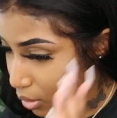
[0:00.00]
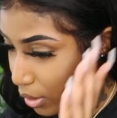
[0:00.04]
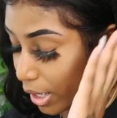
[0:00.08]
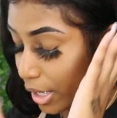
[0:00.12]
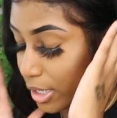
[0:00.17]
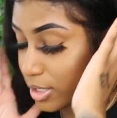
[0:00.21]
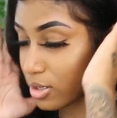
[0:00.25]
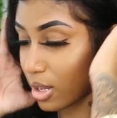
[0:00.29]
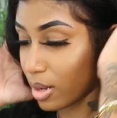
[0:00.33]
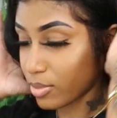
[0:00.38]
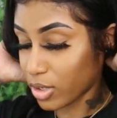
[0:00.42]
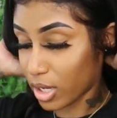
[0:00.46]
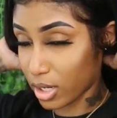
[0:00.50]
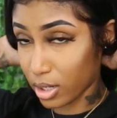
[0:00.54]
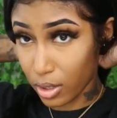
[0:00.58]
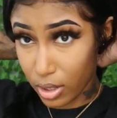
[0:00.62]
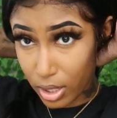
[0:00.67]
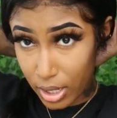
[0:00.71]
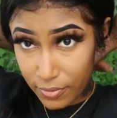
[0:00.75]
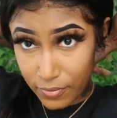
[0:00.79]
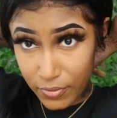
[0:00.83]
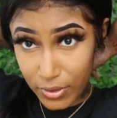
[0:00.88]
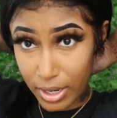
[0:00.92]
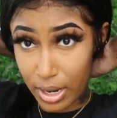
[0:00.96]
Okay, so I'm trying
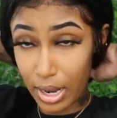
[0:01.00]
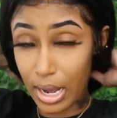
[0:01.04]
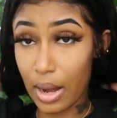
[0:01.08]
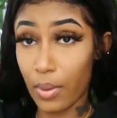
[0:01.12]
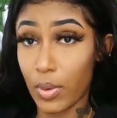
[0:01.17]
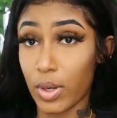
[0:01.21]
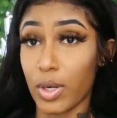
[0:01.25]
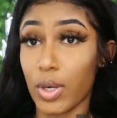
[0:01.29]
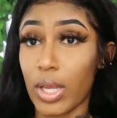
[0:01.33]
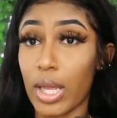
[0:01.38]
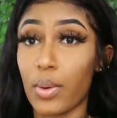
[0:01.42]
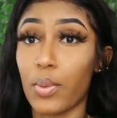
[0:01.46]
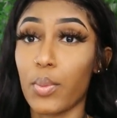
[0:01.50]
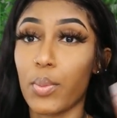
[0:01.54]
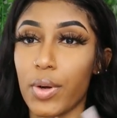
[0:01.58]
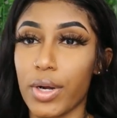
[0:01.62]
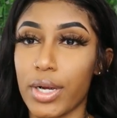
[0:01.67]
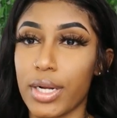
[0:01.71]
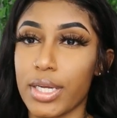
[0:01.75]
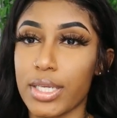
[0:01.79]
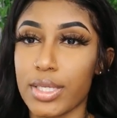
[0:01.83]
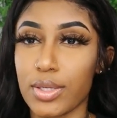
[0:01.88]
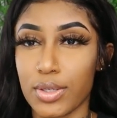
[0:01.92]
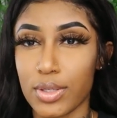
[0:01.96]
to figure out how I want to like
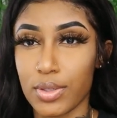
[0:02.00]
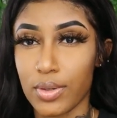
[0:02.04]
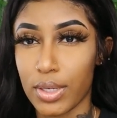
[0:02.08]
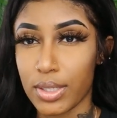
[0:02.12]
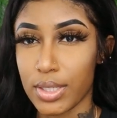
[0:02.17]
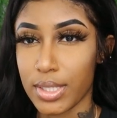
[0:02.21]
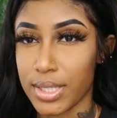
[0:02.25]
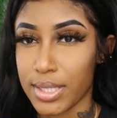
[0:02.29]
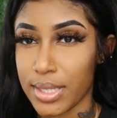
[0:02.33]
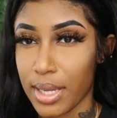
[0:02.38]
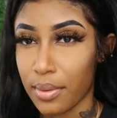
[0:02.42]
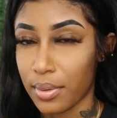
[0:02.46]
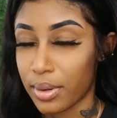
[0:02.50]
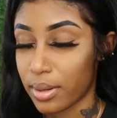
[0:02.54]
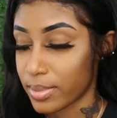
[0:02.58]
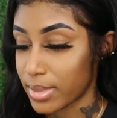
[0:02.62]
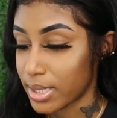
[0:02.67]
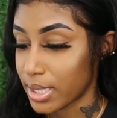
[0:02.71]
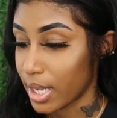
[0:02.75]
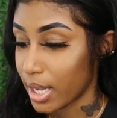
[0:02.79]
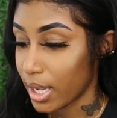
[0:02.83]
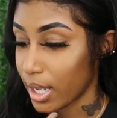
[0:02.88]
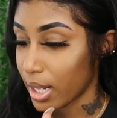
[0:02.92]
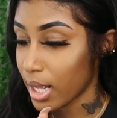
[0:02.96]
word it so she'll understand what
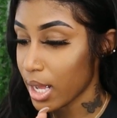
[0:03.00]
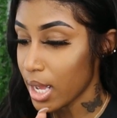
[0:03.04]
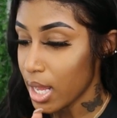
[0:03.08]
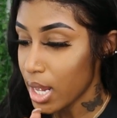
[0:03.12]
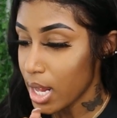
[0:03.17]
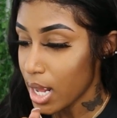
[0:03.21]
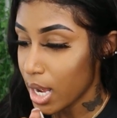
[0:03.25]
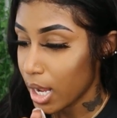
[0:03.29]
I'm saying.